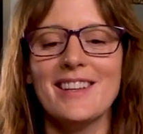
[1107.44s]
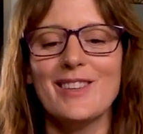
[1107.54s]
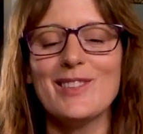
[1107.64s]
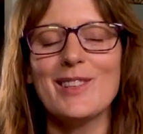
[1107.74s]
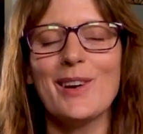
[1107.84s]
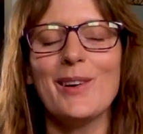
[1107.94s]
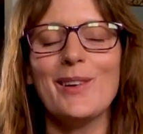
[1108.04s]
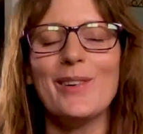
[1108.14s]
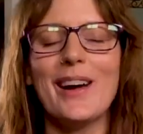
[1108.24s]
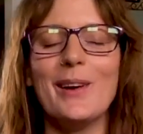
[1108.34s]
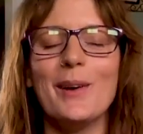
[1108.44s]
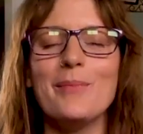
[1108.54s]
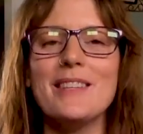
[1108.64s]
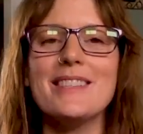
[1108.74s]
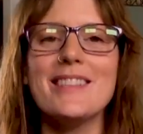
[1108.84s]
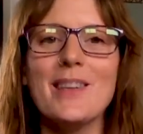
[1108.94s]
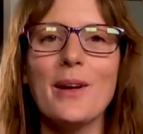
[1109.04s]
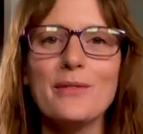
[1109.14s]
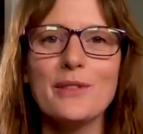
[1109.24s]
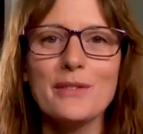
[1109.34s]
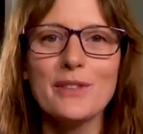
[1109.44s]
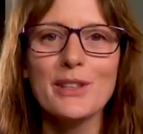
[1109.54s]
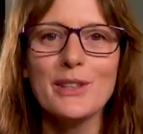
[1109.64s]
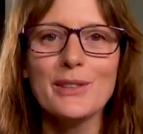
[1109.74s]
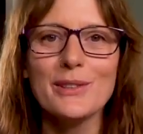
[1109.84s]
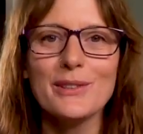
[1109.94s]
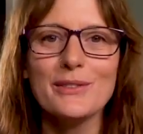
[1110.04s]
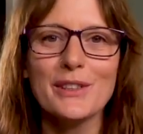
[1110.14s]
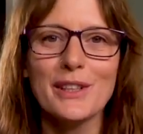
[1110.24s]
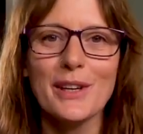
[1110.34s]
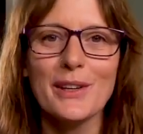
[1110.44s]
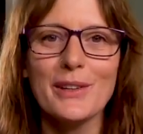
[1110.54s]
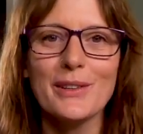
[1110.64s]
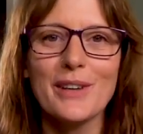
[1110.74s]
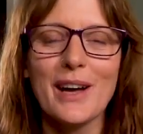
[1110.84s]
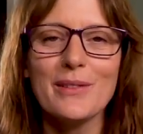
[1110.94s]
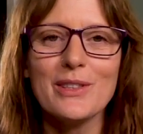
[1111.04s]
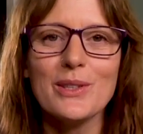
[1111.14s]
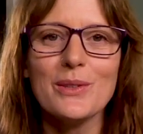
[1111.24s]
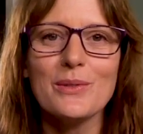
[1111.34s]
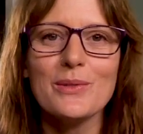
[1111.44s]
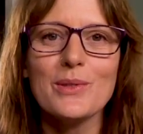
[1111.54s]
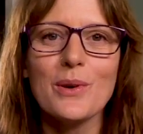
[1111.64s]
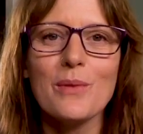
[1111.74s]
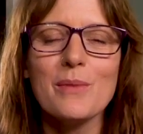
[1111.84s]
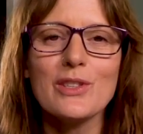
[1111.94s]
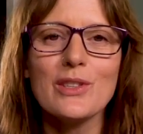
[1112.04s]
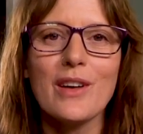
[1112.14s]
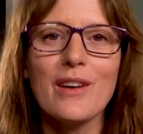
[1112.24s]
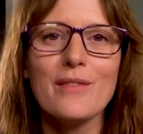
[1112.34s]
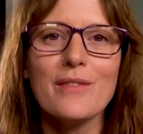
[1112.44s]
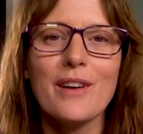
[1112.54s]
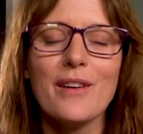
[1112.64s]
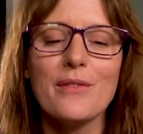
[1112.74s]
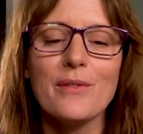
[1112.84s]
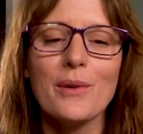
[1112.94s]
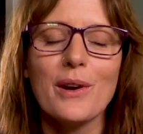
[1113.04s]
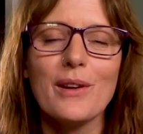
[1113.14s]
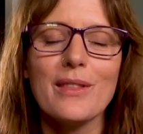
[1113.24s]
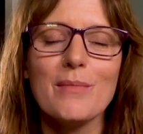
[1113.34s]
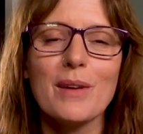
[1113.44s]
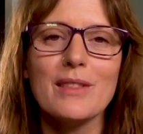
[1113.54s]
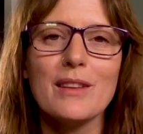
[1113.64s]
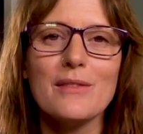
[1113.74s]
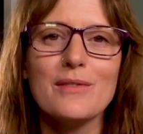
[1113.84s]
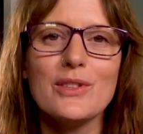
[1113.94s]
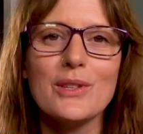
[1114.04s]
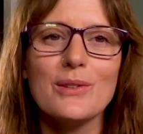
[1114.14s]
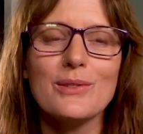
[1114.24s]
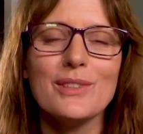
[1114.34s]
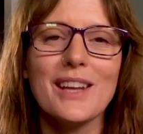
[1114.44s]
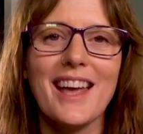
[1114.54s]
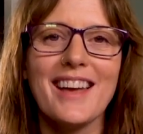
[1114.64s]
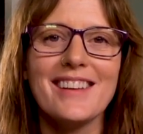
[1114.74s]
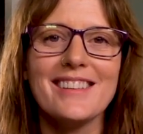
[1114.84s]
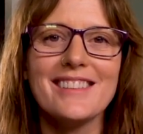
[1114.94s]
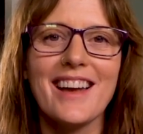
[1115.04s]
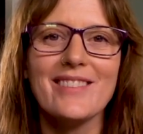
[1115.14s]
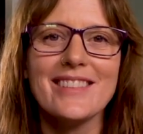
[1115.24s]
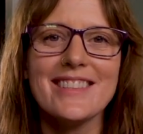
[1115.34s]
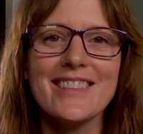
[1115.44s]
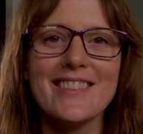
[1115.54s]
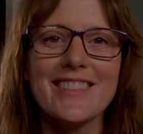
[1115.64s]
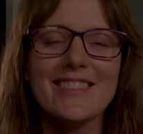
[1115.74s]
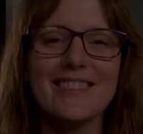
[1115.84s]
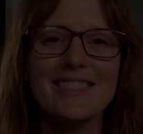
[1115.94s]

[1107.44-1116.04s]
So I hope this is helpful for you, Virgo. I wish you so much love for the month of June, and I will see you soon.